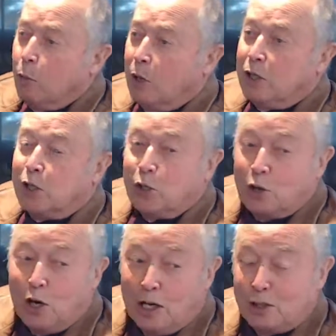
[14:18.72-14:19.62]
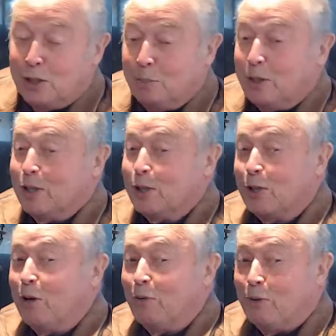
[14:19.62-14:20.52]
It was in Dawson because,
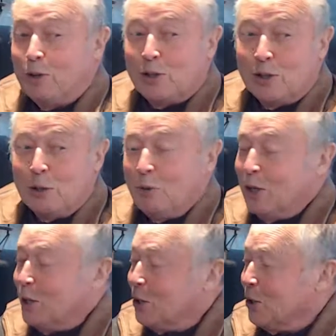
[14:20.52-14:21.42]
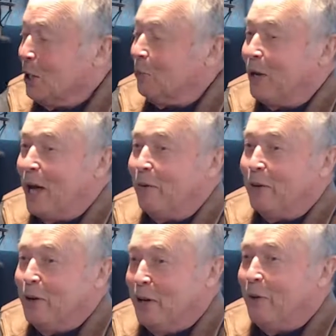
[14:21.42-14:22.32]
unfortunately, we didn't seem to have
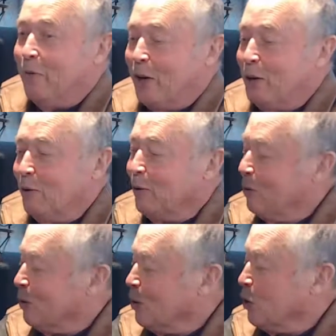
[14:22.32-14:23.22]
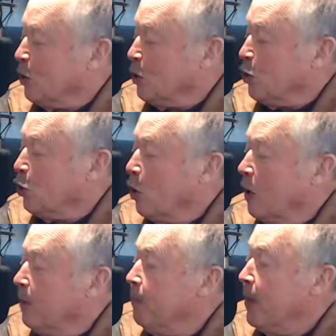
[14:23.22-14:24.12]
a venue in Fort St.
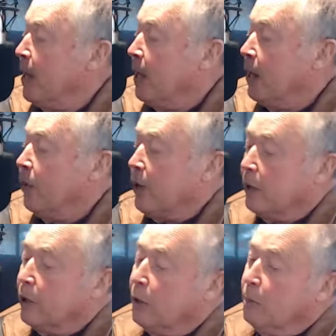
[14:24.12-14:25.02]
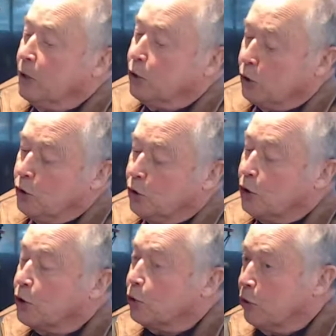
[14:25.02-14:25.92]
John. Mm-hmm. The commissioners,
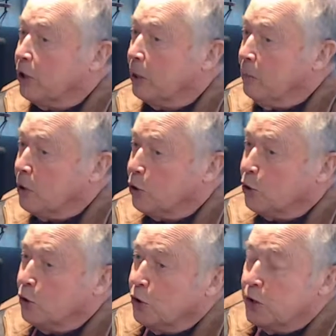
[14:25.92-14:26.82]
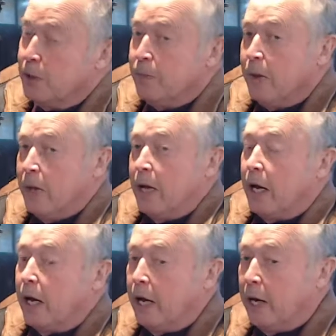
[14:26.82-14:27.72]
there's 3 commissioners.
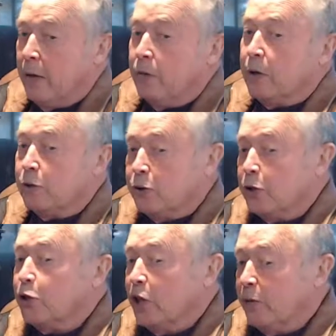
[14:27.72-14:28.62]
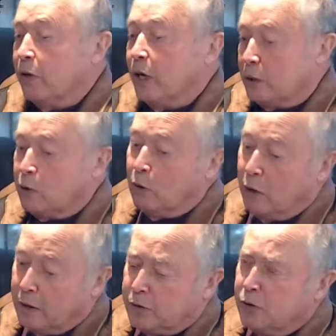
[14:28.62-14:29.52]
There's the chief
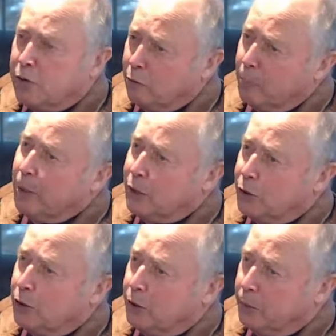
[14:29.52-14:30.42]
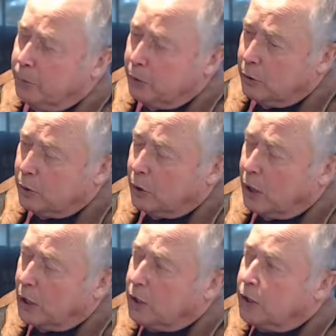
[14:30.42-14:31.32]
electoral officer. They were basically
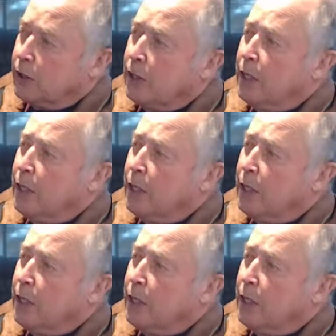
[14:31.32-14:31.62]
bureaucrats.